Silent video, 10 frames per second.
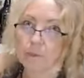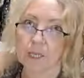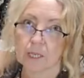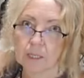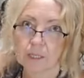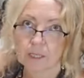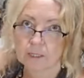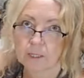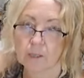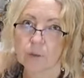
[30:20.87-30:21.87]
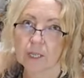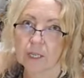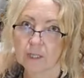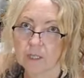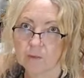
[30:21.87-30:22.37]
eating the things that
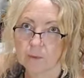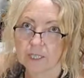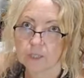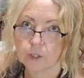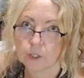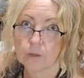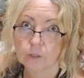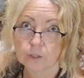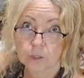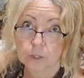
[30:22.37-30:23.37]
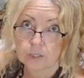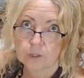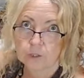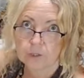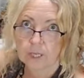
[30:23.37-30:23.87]
create the inflammation, although you need to
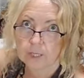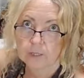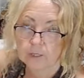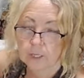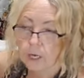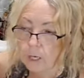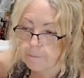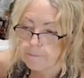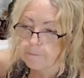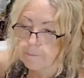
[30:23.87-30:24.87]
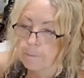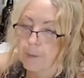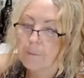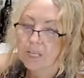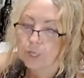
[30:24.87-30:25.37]
do that at the time.
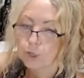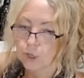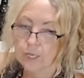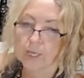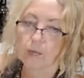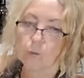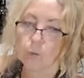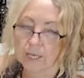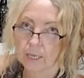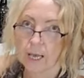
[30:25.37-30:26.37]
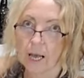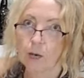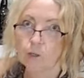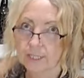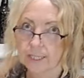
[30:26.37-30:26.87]
But look at
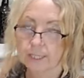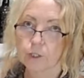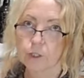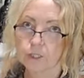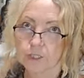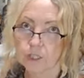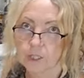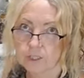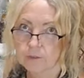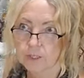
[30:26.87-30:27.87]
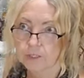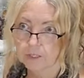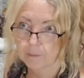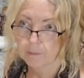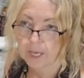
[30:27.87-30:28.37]
how to heal your digestive
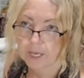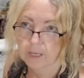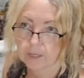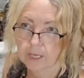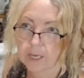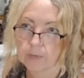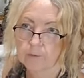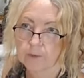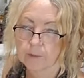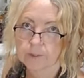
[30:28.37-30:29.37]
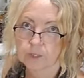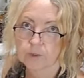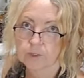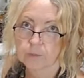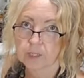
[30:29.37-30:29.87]
system and that inflammatory
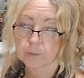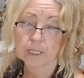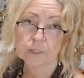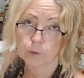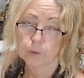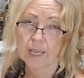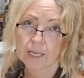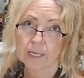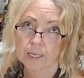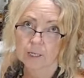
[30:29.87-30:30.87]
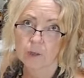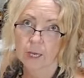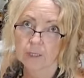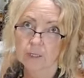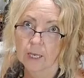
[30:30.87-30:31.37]
response, because you can heal
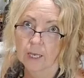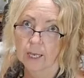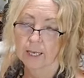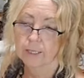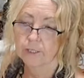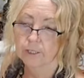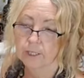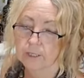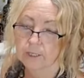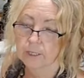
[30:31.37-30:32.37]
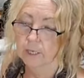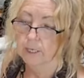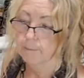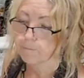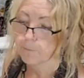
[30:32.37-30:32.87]
that. And it's
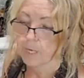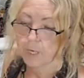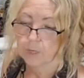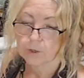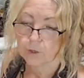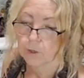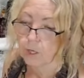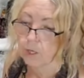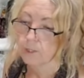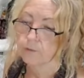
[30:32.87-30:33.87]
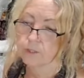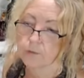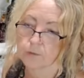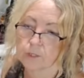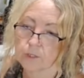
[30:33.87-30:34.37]
there are lots of
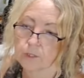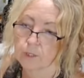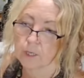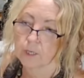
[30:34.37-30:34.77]
different